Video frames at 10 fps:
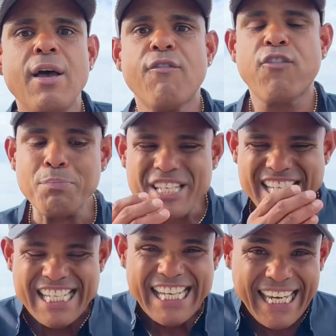from
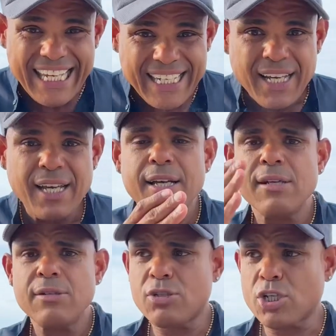seed
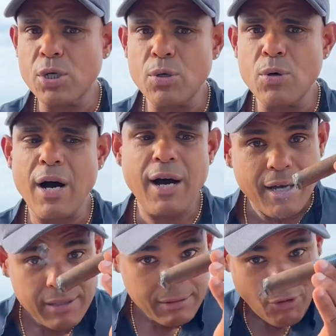to
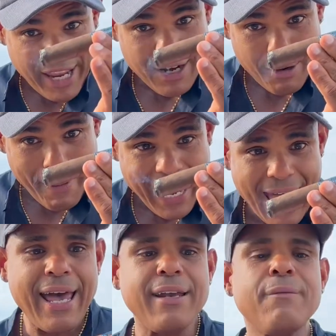right here in my
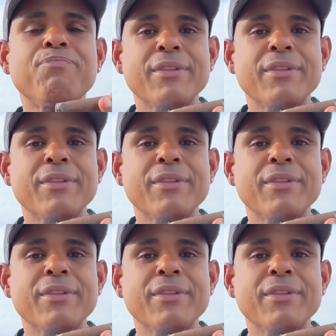hand,